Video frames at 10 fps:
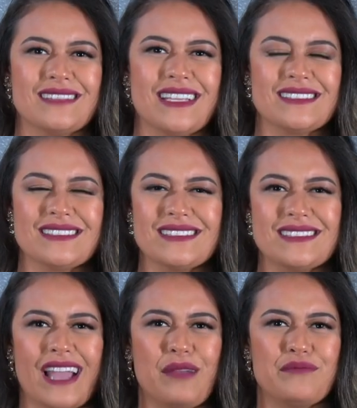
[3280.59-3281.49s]
This
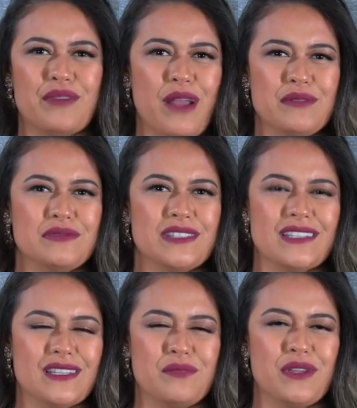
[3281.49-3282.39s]
is, I'm probably
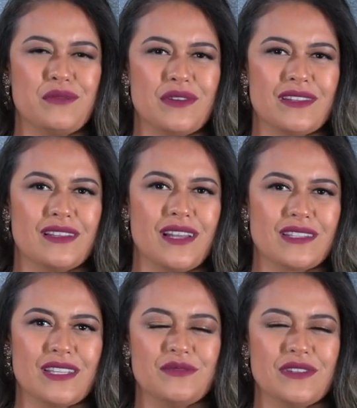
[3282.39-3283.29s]
going to be one of the
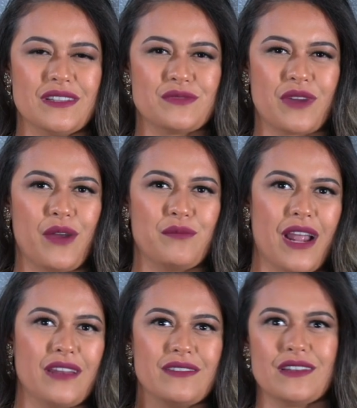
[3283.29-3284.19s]
lucky ones where I'm
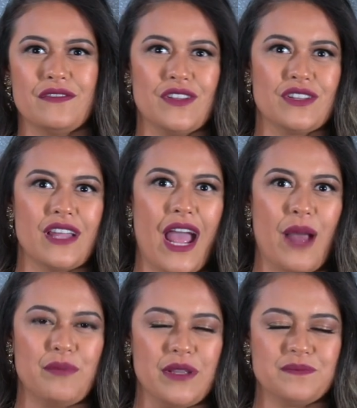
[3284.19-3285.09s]
not even going to feel it
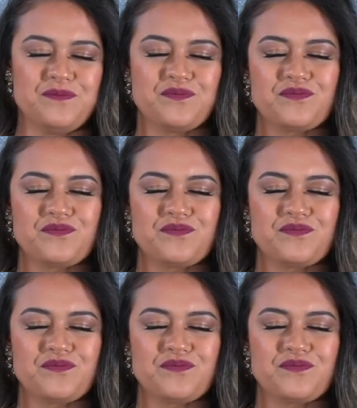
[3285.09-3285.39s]
happen.